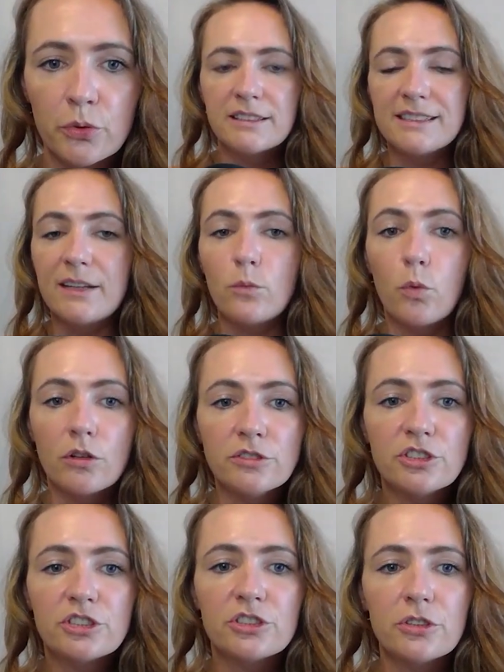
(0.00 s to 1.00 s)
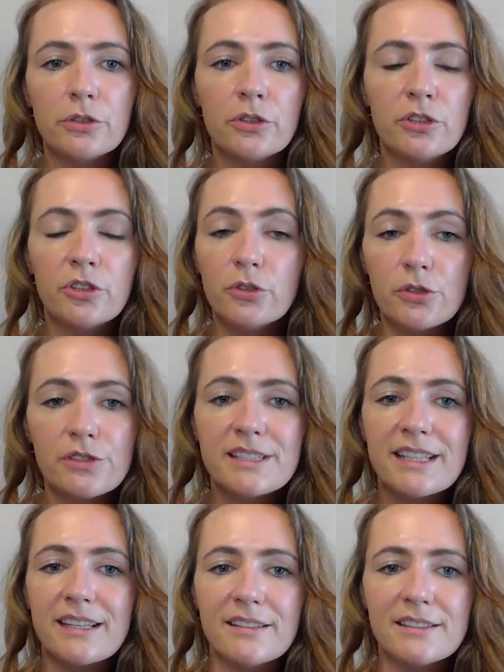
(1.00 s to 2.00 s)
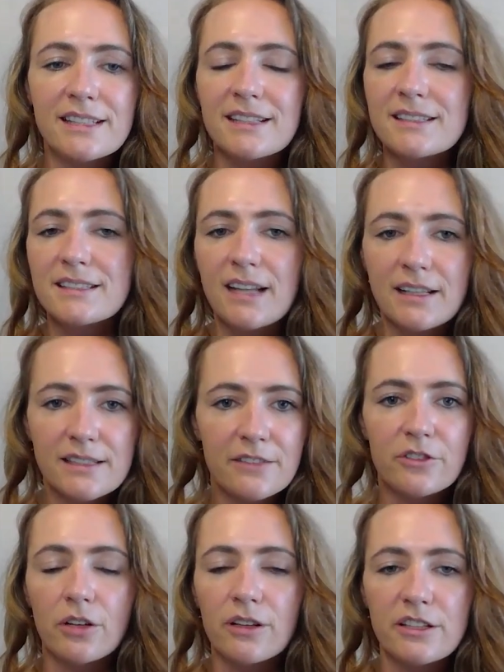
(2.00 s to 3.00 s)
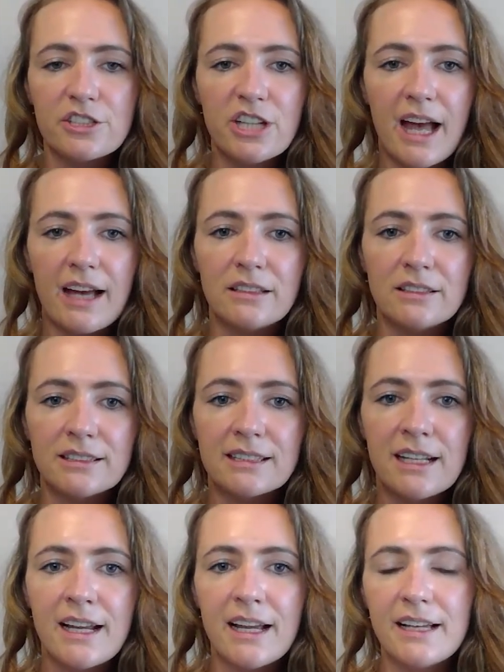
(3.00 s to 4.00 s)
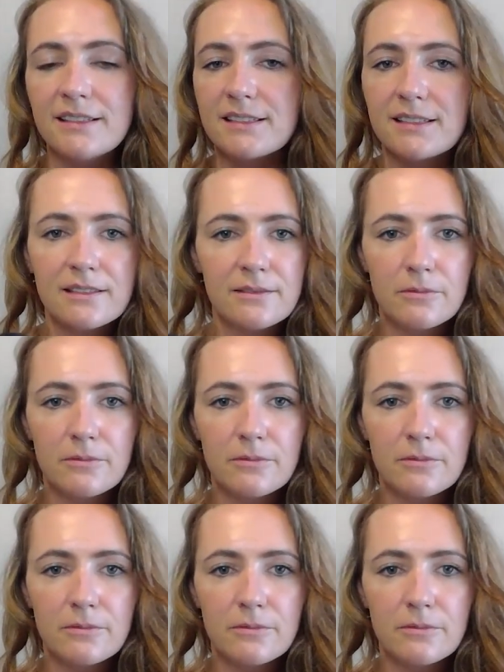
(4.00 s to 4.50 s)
Does he want to use his extensive knowledge and his,